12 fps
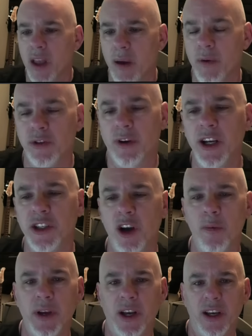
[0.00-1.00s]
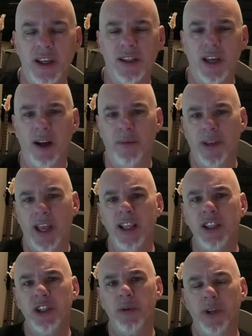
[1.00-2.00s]
It was a great show because
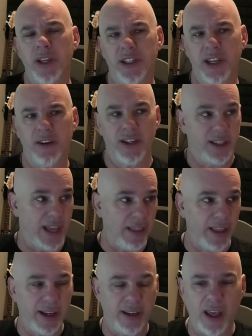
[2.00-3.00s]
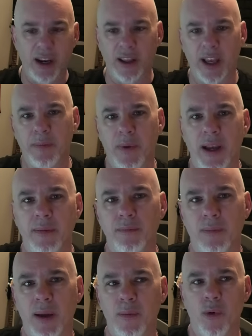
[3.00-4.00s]
Ken's doing a series, not unlike my
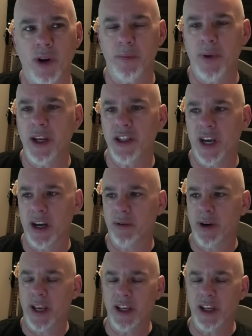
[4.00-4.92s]
morning paycheck, right?